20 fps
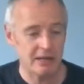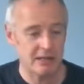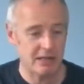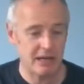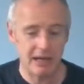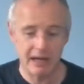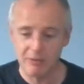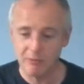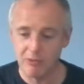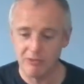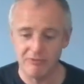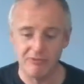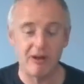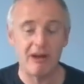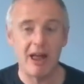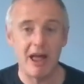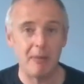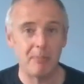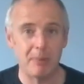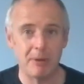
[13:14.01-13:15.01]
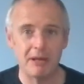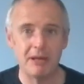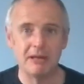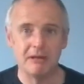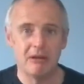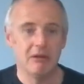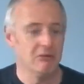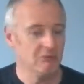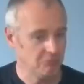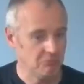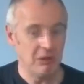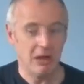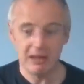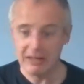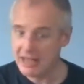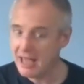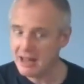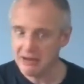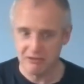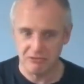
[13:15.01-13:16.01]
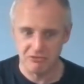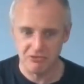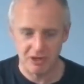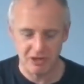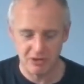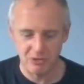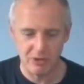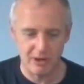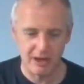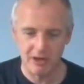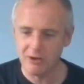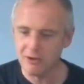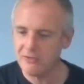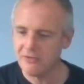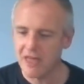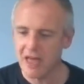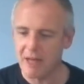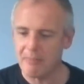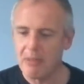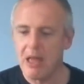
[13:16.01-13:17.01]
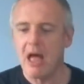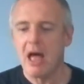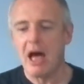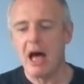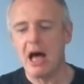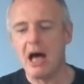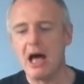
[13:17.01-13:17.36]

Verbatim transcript: And I would very happily, again, drink quite a lot of that.